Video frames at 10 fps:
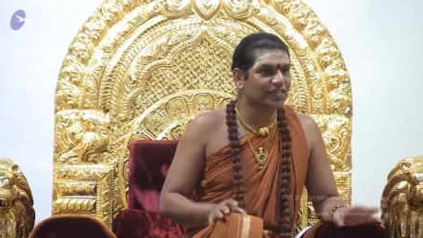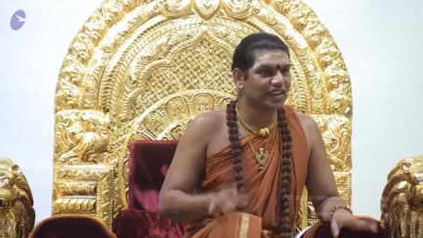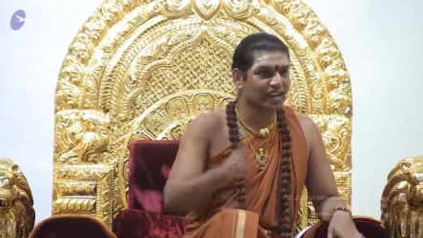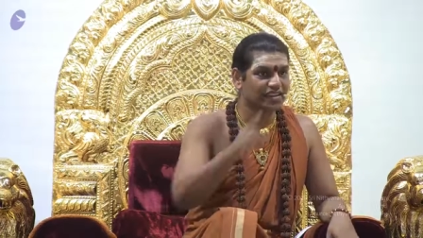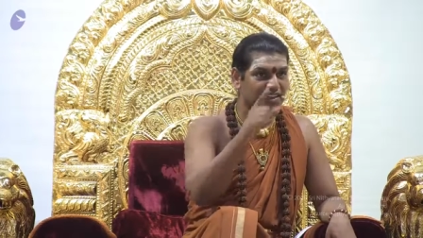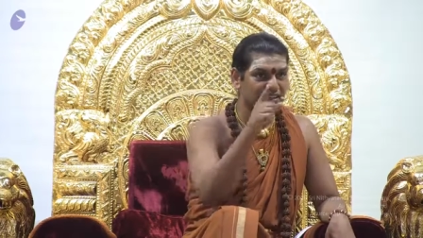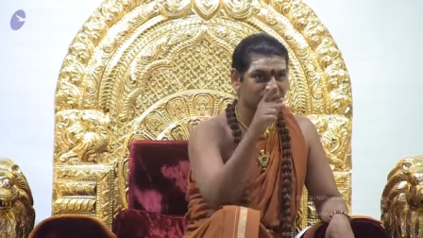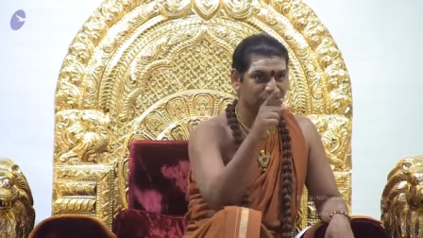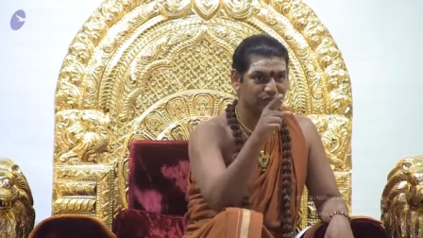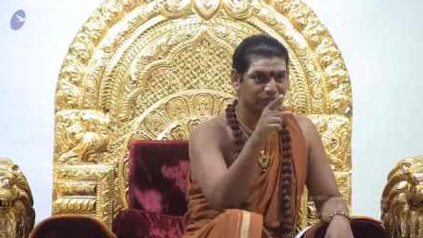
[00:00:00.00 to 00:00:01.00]
I tell you
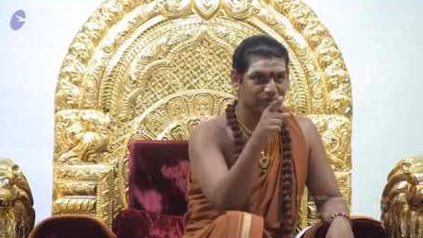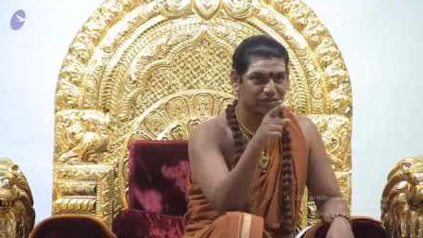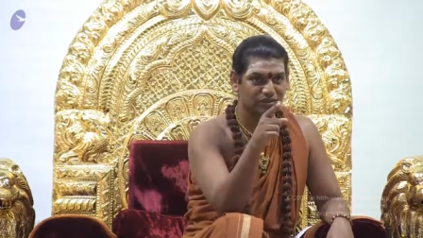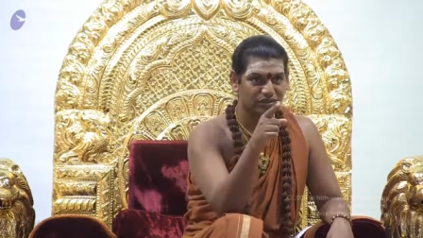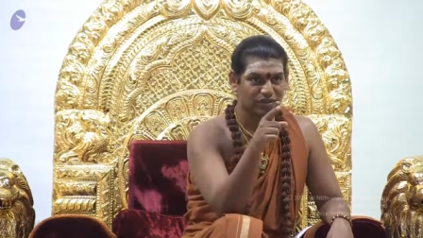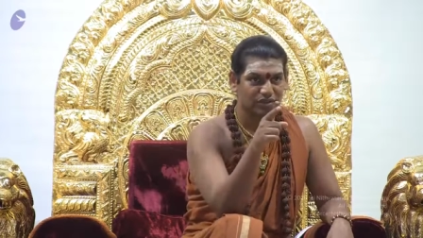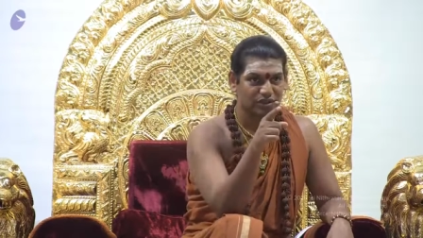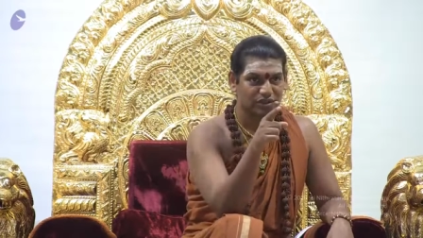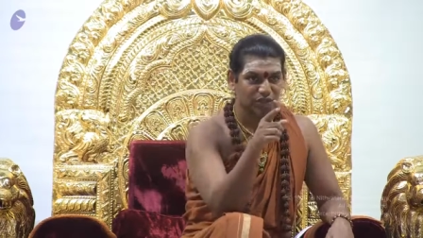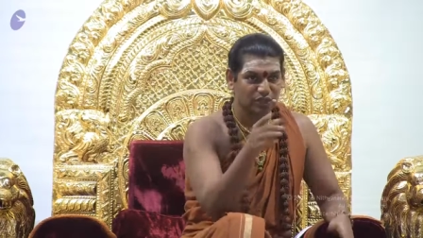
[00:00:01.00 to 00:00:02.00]

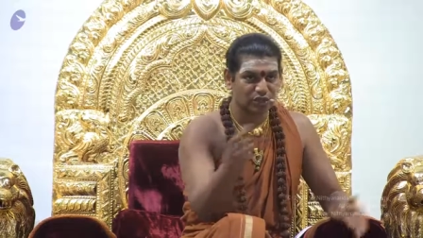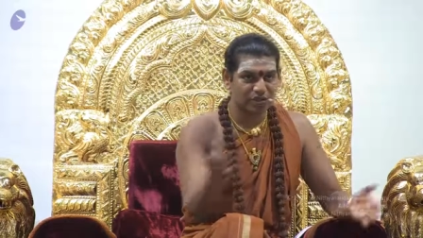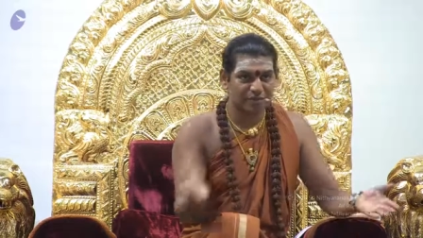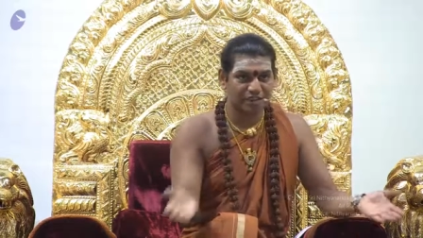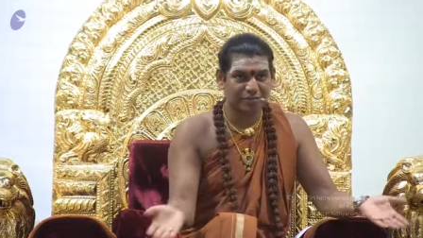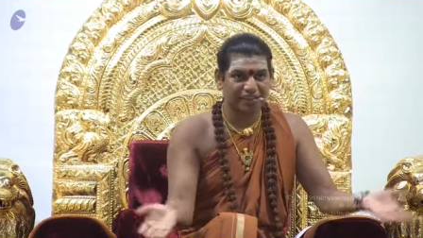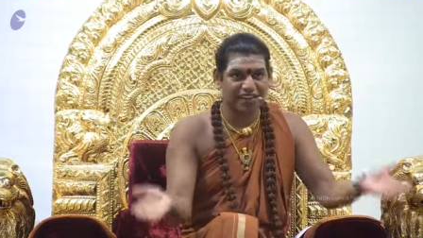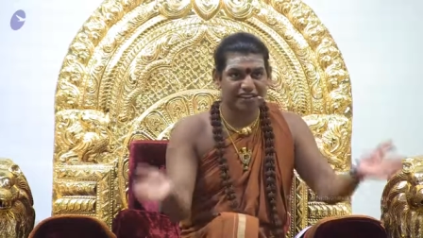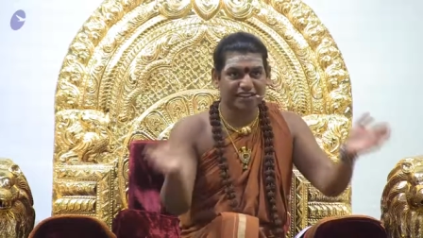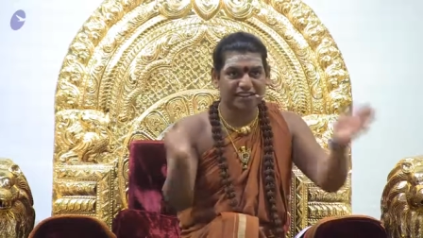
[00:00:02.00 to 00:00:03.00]
you will become
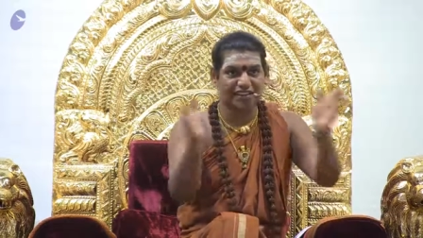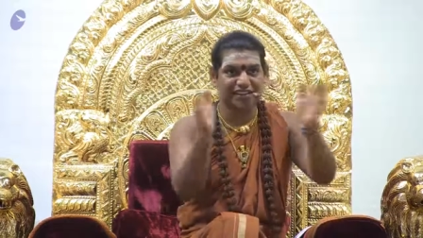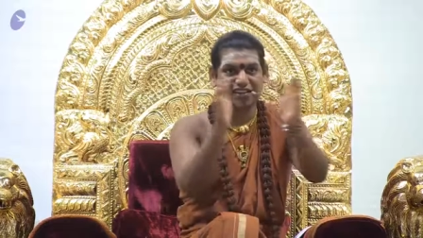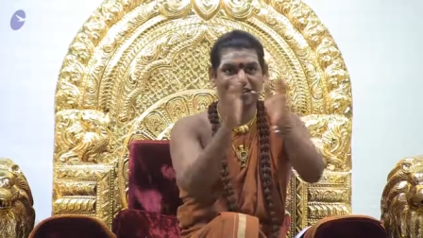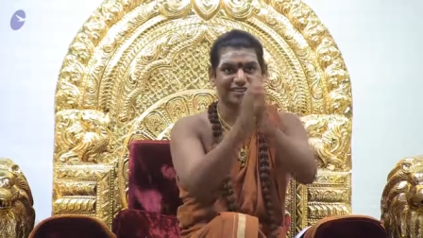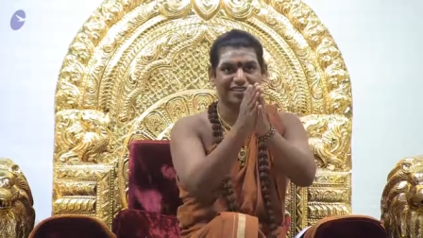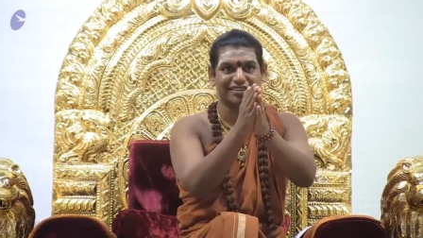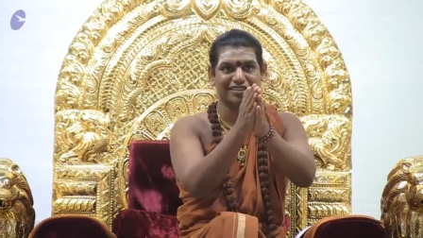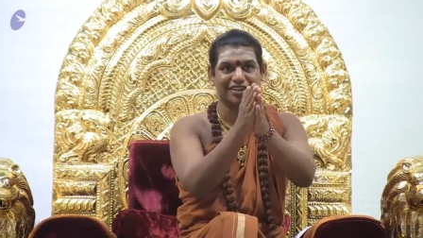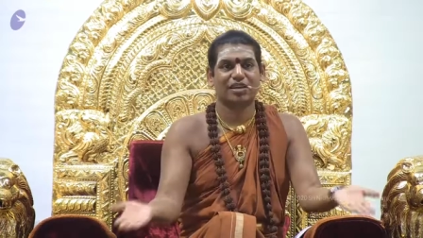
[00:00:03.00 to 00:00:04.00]
integrated,
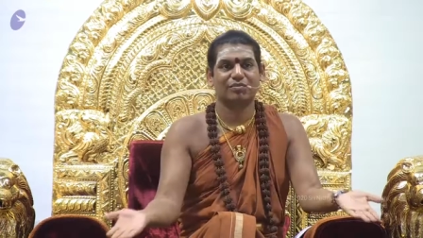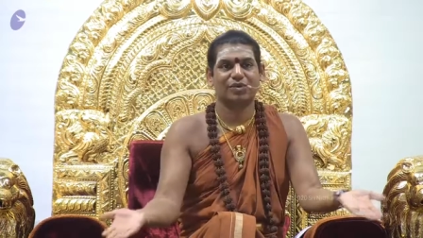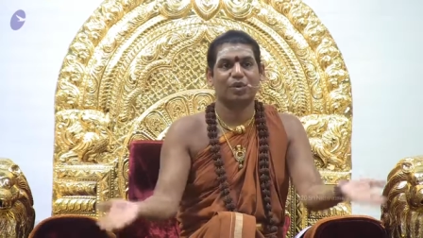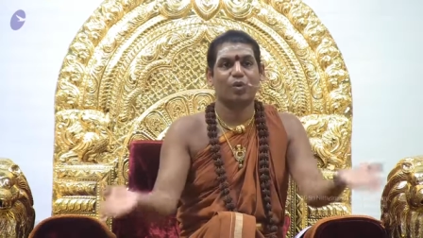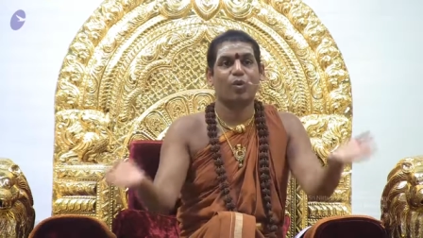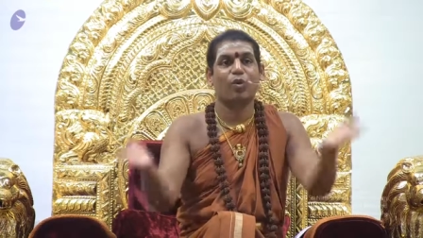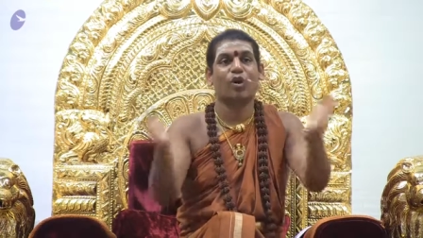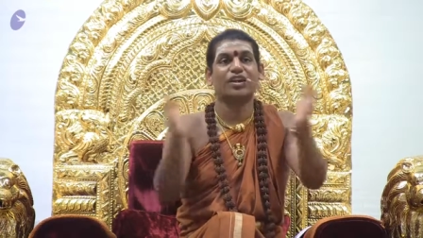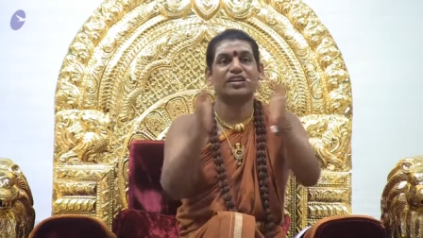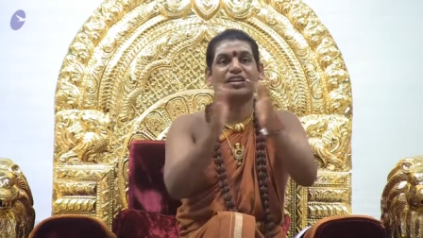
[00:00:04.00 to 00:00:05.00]
become one,
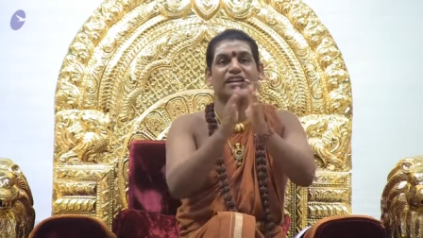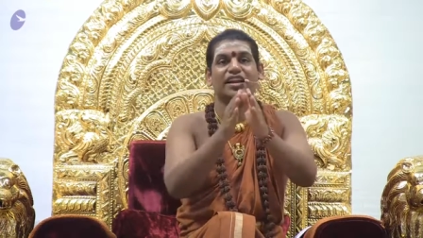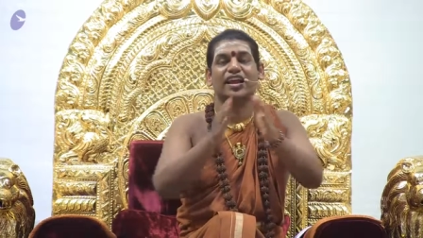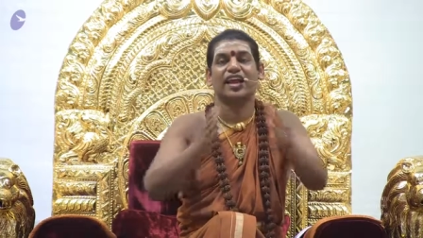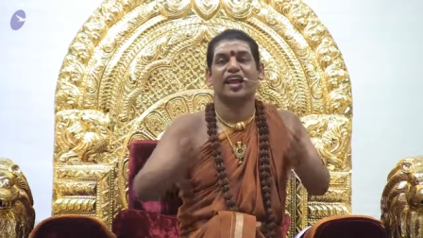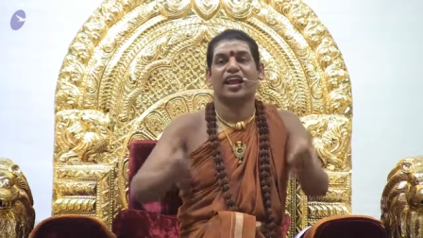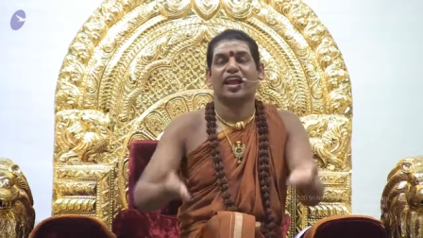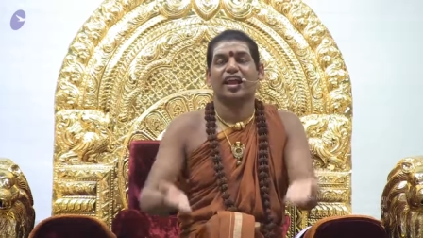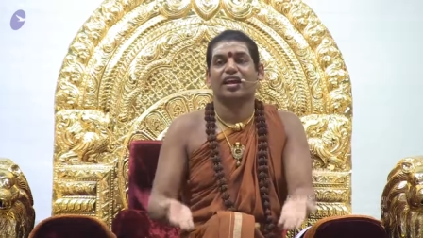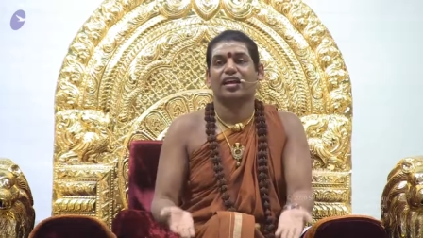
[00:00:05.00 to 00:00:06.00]

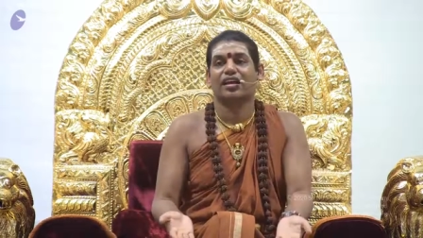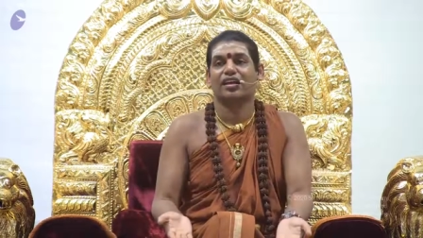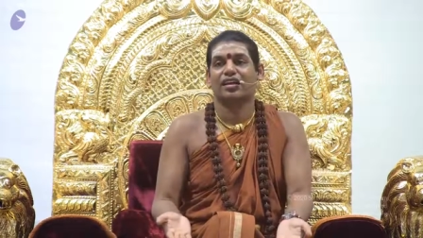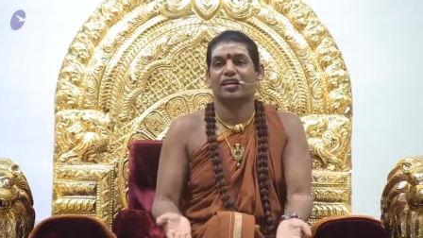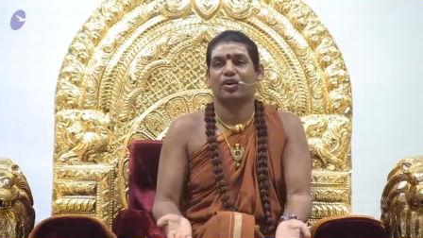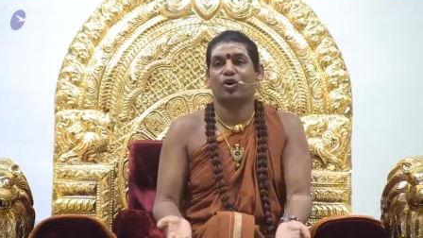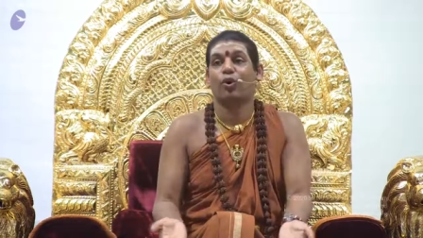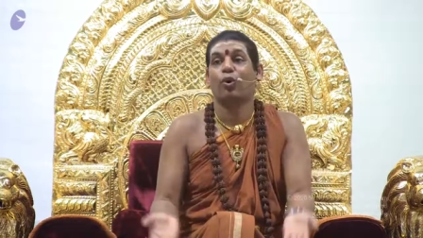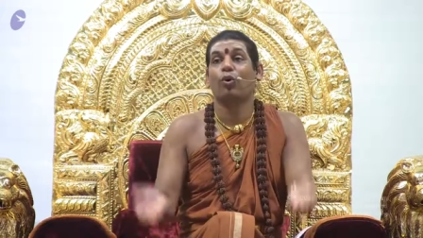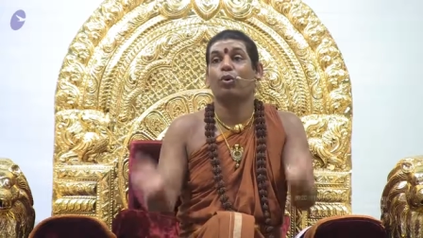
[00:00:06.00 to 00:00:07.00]
a
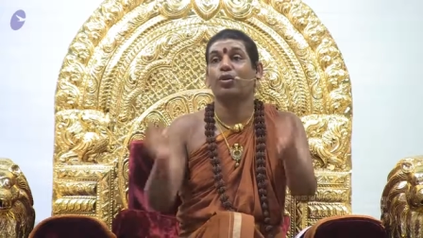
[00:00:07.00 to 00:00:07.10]
whole.